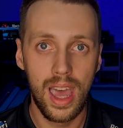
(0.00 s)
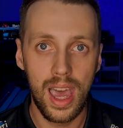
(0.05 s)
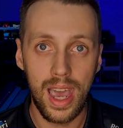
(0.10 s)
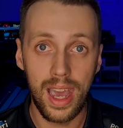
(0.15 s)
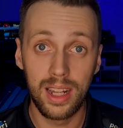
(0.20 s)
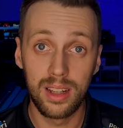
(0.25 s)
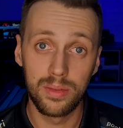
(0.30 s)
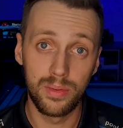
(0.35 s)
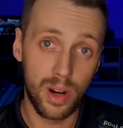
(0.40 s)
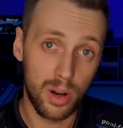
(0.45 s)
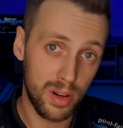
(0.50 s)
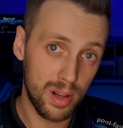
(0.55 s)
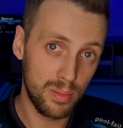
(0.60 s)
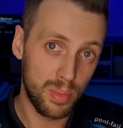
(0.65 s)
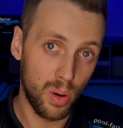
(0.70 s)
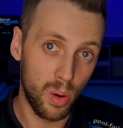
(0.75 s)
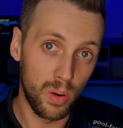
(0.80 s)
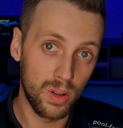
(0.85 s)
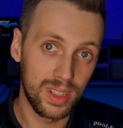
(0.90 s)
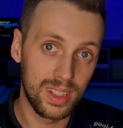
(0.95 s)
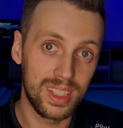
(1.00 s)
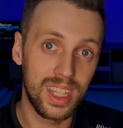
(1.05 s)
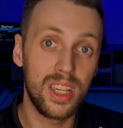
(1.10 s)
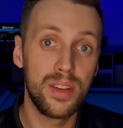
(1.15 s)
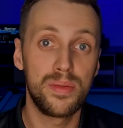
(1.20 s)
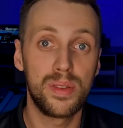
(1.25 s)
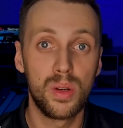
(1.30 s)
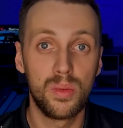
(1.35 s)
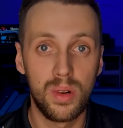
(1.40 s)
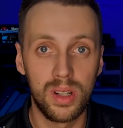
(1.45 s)
And very important,
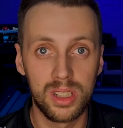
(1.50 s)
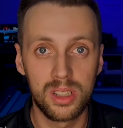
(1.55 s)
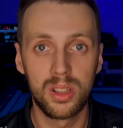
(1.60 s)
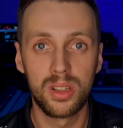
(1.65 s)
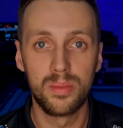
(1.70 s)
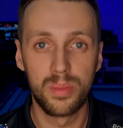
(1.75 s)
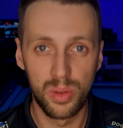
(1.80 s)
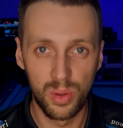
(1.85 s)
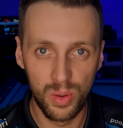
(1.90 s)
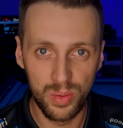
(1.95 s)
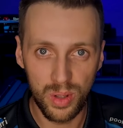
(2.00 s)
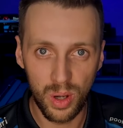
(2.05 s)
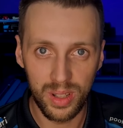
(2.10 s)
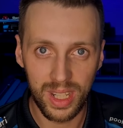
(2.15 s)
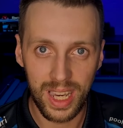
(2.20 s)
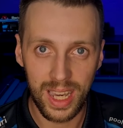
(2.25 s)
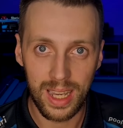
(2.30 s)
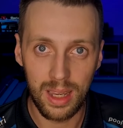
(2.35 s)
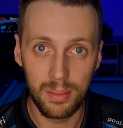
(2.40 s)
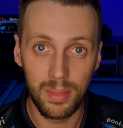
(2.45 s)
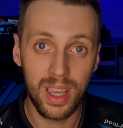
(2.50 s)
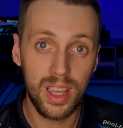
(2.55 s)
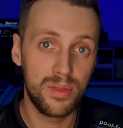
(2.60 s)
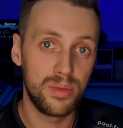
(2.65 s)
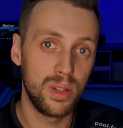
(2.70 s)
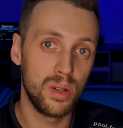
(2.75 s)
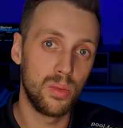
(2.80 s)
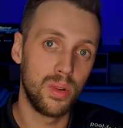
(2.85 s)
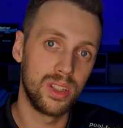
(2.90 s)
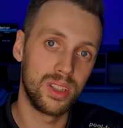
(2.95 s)
if you want to improve your game,
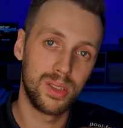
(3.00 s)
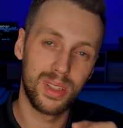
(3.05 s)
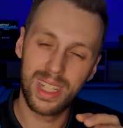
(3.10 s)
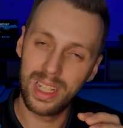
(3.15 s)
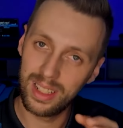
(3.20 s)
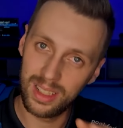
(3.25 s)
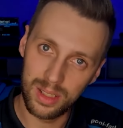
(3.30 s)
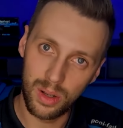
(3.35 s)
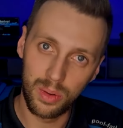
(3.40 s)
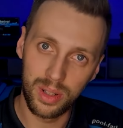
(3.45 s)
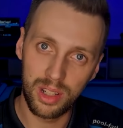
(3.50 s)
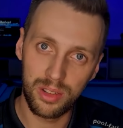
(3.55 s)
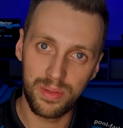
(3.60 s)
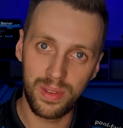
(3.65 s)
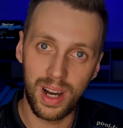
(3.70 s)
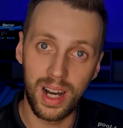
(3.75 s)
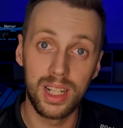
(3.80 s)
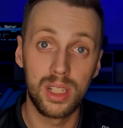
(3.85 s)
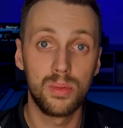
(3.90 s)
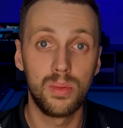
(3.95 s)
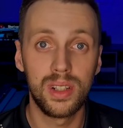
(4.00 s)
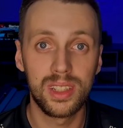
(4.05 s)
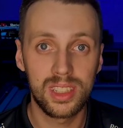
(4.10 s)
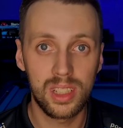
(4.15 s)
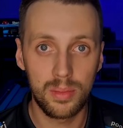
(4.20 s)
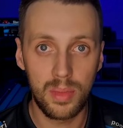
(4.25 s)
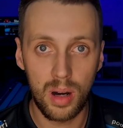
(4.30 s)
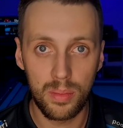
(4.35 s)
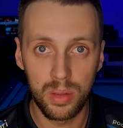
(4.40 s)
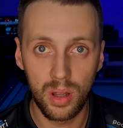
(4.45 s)
if you want to get notified once
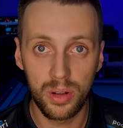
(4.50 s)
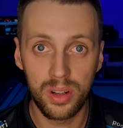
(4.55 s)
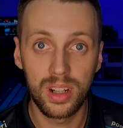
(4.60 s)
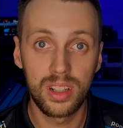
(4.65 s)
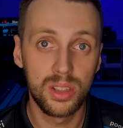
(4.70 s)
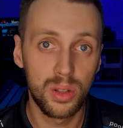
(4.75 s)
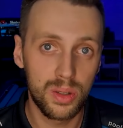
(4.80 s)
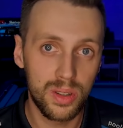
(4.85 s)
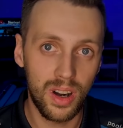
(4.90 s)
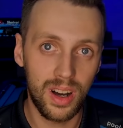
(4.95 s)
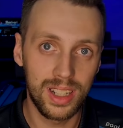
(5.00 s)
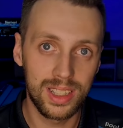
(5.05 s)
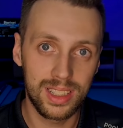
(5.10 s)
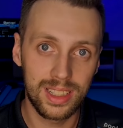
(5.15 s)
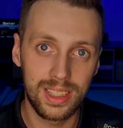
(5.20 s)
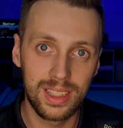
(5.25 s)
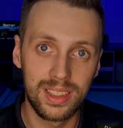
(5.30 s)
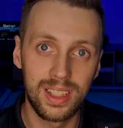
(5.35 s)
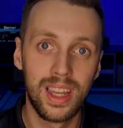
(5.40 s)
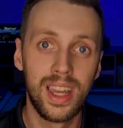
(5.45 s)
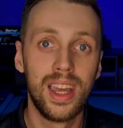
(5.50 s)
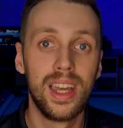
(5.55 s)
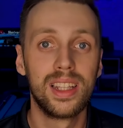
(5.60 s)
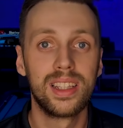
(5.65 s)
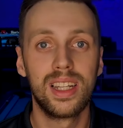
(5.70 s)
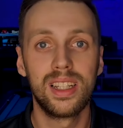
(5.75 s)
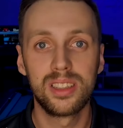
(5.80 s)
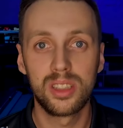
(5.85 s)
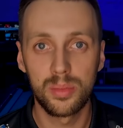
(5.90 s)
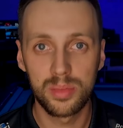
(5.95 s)
I'm uploading new content,
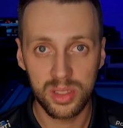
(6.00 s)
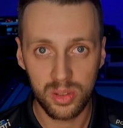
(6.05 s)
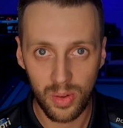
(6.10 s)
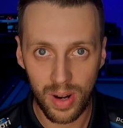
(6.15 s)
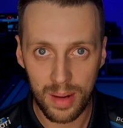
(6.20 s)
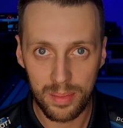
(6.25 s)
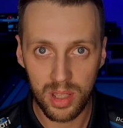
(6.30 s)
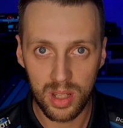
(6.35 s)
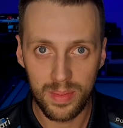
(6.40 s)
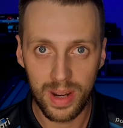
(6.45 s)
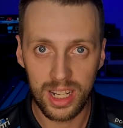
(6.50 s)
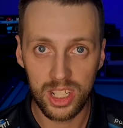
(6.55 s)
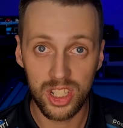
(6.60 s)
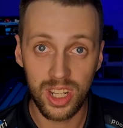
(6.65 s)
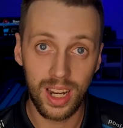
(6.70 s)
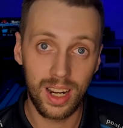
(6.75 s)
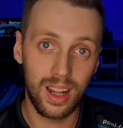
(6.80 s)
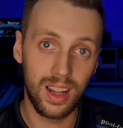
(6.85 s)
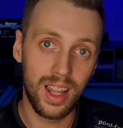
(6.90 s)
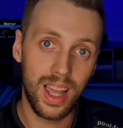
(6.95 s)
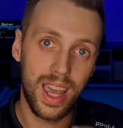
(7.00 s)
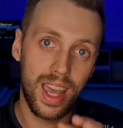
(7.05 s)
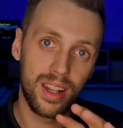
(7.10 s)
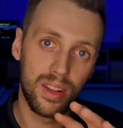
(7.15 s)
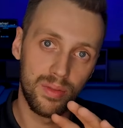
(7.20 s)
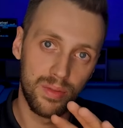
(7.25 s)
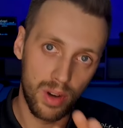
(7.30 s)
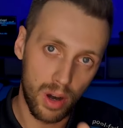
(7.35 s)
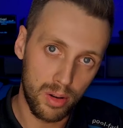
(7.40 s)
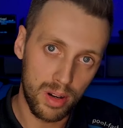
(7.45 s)
then subscribe to my channel
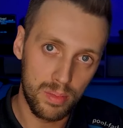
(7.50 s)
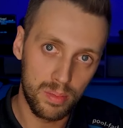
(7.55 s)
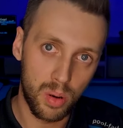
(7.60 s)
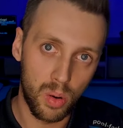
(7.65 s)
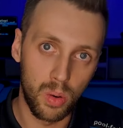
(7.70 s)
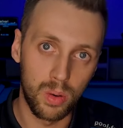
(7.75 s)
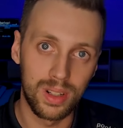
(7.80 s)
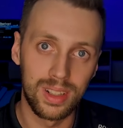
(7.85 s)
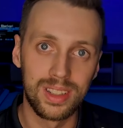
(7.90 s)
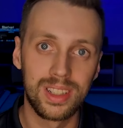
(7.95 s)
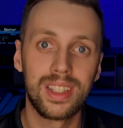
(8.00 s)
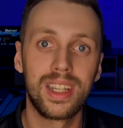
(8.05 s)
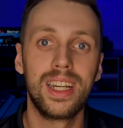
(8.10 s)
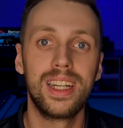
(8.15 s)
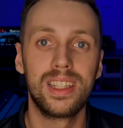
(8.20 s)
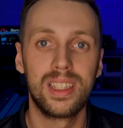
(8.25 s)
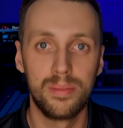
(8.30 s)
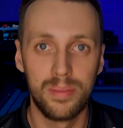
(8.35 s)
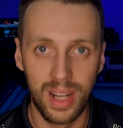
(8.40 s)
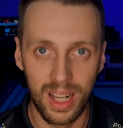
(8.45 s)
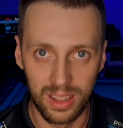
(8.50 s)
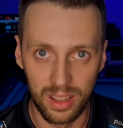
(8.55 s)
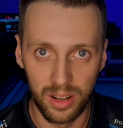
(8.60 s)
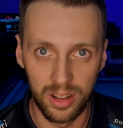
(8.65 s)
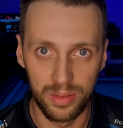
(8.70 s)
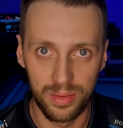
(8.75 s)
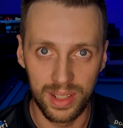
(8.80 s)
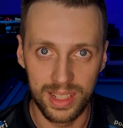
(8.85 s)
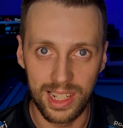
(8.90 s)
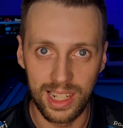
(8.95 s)
and very important, hit the bell
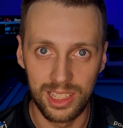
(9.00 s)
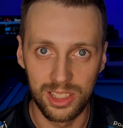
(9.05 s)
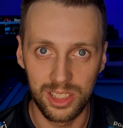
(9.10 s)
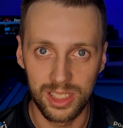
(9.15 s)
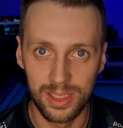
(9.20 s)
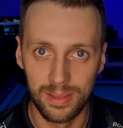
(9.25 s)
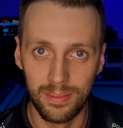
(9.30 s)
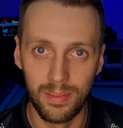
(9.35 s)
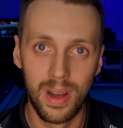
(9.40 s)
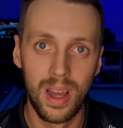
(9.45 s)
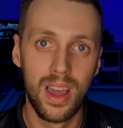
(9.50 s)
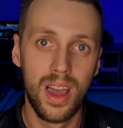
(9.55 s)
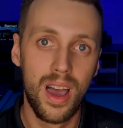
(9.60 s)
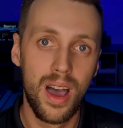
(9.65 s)
notification.